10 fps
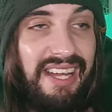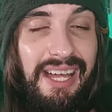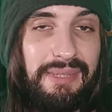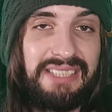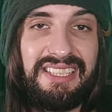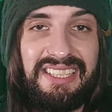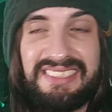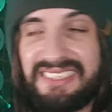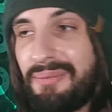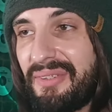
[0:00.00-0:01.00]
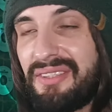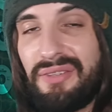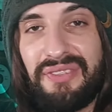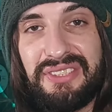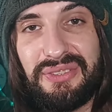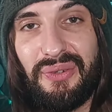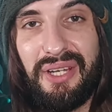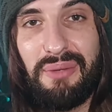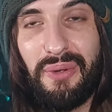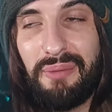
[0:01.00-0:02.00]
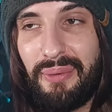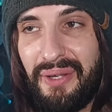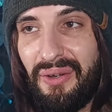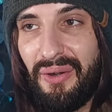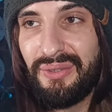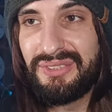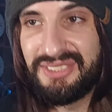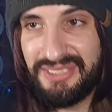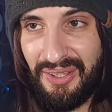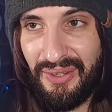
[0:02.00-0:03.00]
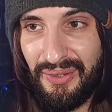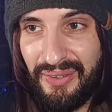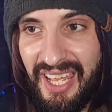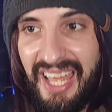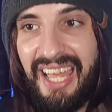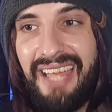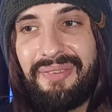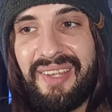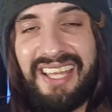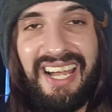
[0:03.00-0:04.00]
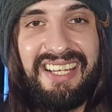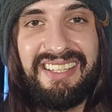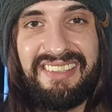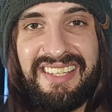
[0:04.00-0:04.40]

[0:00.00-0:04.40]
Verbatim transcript: I am excited to see what they do for the story in 1.0. So if it kind of